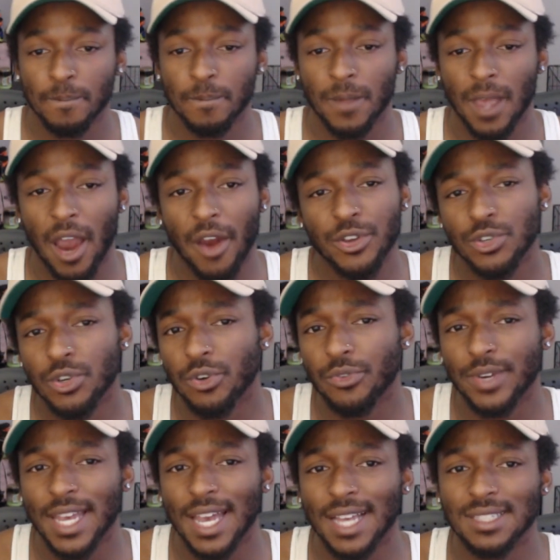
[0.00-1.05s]
How are you gonna
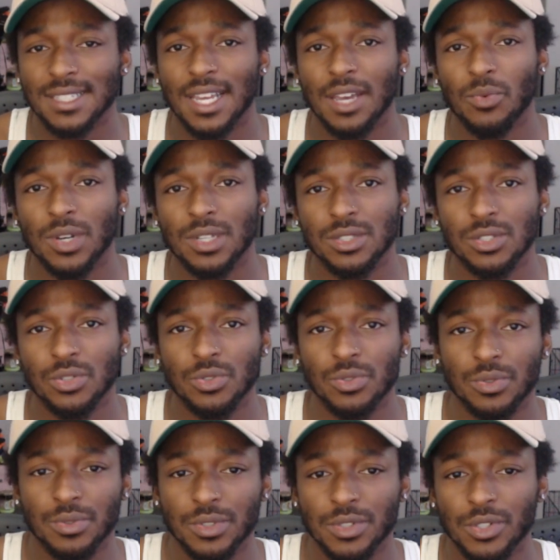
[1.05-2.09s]
react to they 1-2?
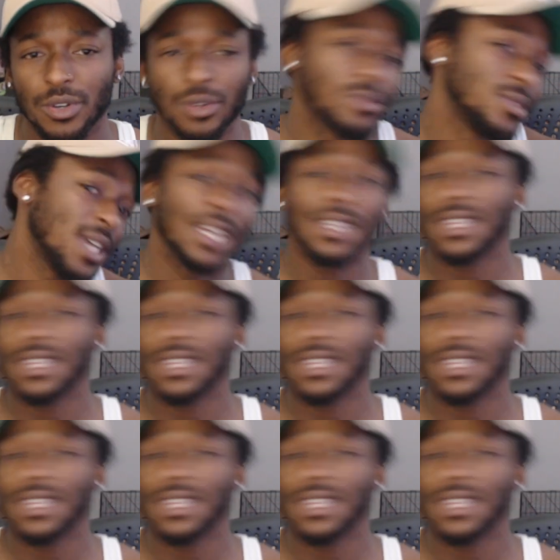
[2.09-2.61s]
You gonna take